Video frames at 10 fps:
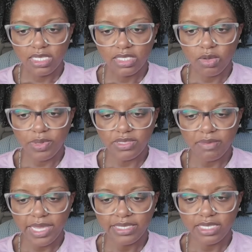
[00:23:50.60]
So bills
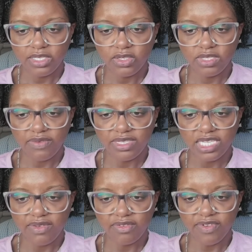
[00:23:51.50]
and basics,
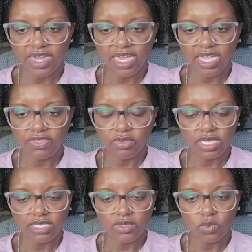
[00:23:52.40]
2,775,
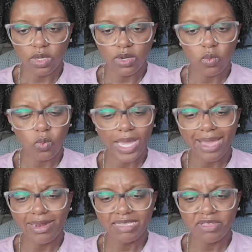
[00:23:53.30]
3,001.
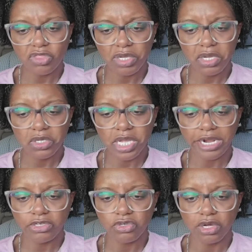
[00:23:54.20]
How did I spend $300
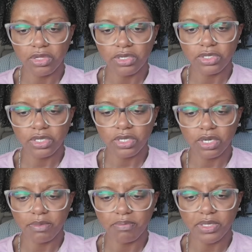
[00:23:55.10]
extra
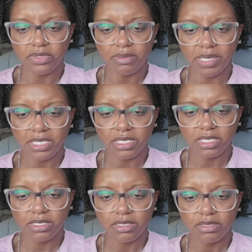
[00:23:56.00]
on bills and
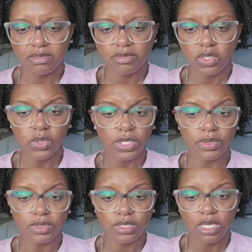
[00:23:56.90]
basics? Who
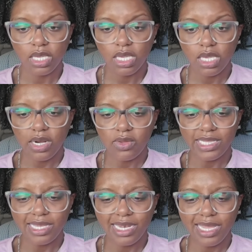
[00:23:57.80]
knows? I don't
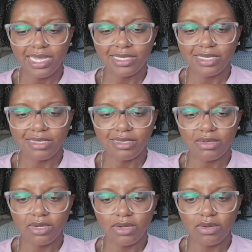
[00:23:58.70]
like that it has
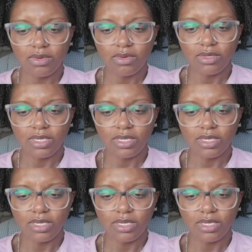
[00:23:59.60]
0.